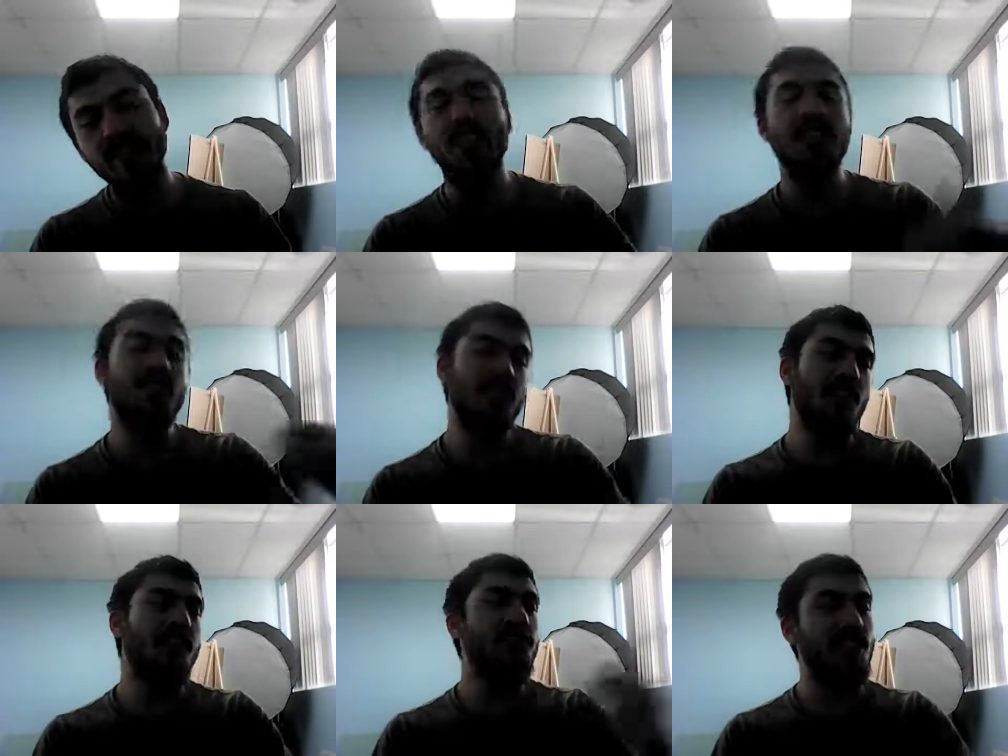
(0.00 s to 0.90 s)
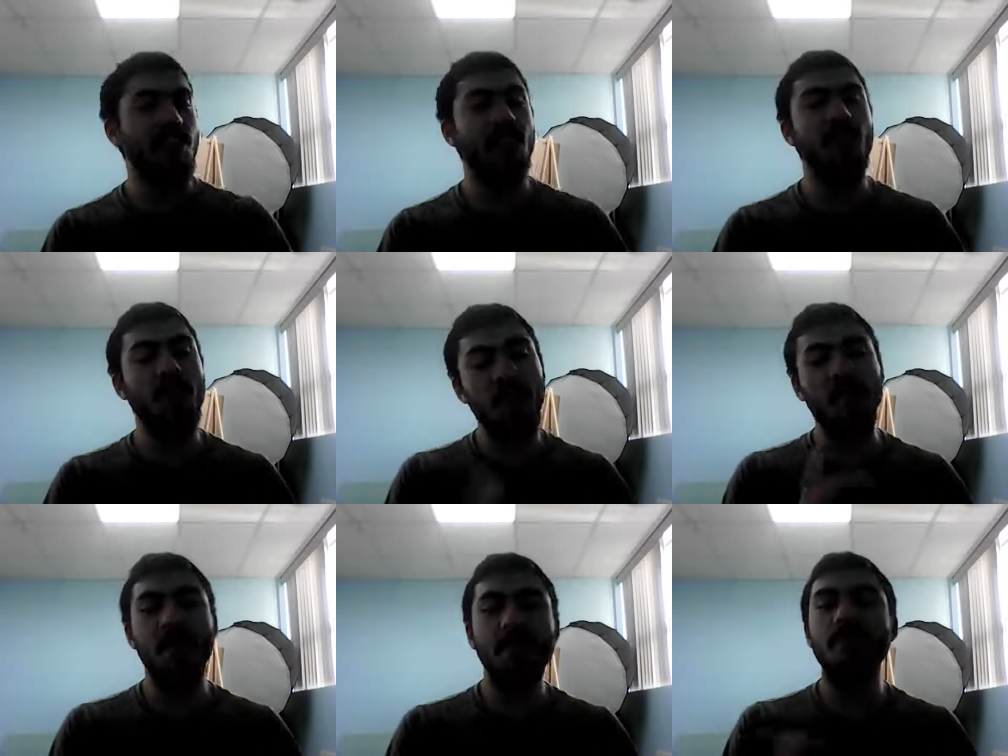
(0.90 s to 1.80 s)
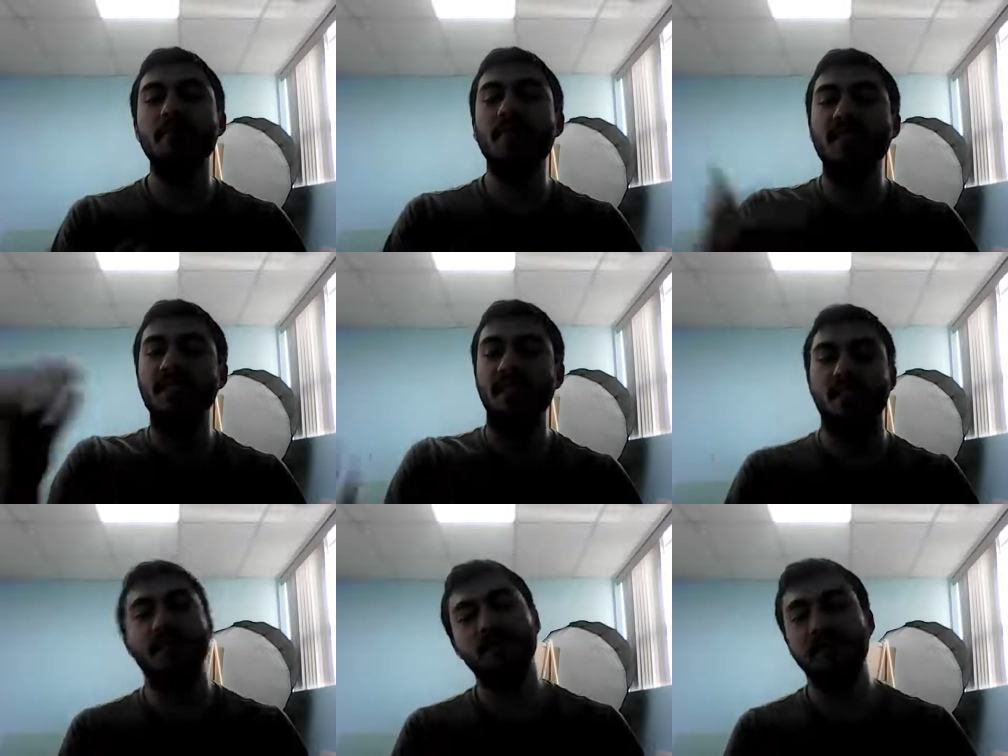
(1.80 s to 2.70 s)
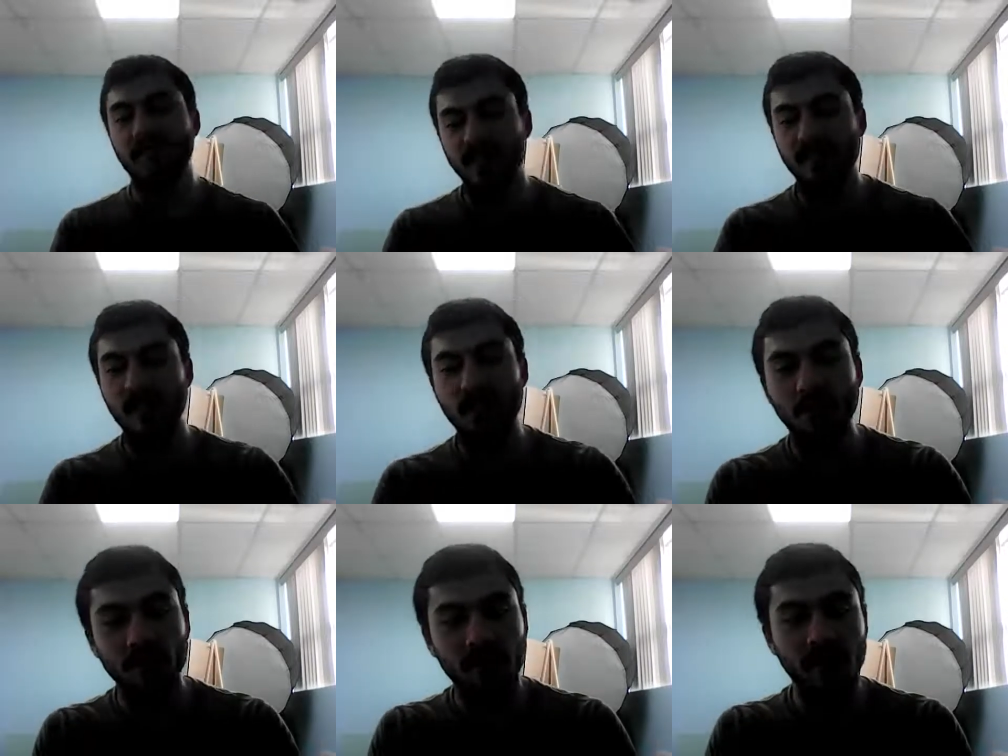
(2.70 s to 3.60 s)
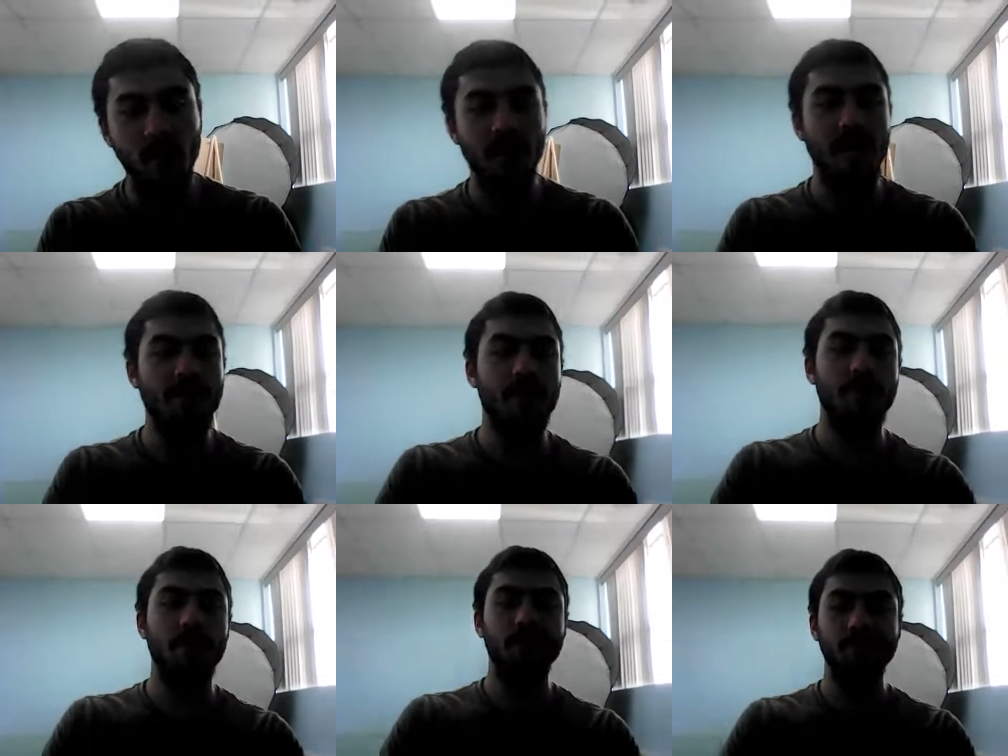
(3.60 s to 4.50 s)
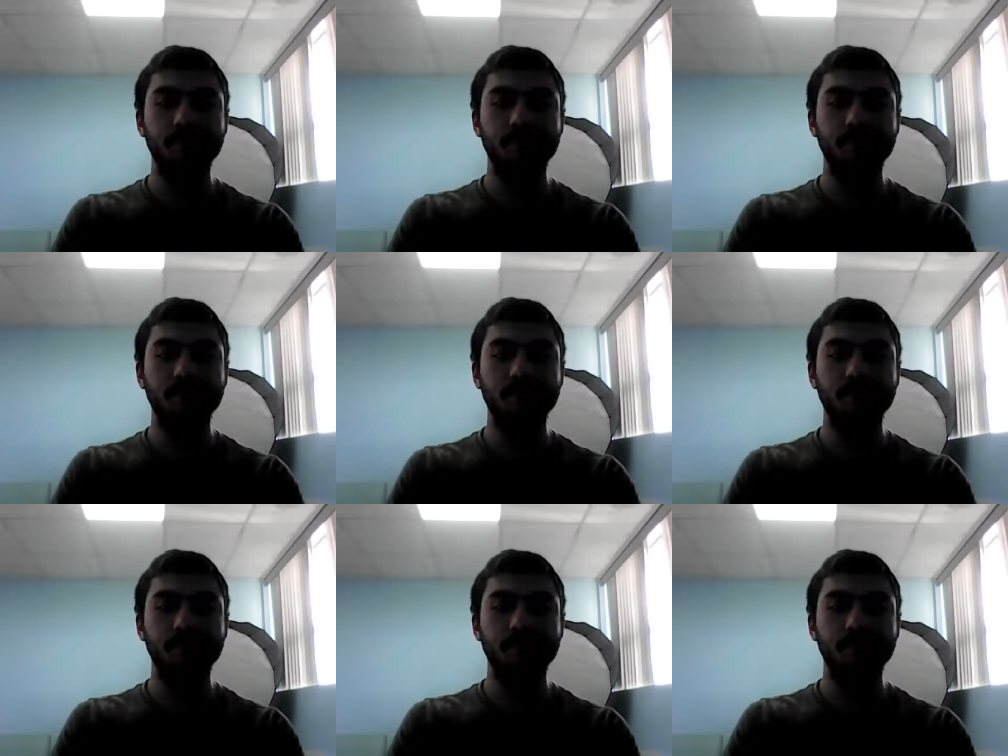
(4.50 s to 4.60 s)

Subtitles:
is the son of Zayd. So remember, ibn means son of. That's how they would name people.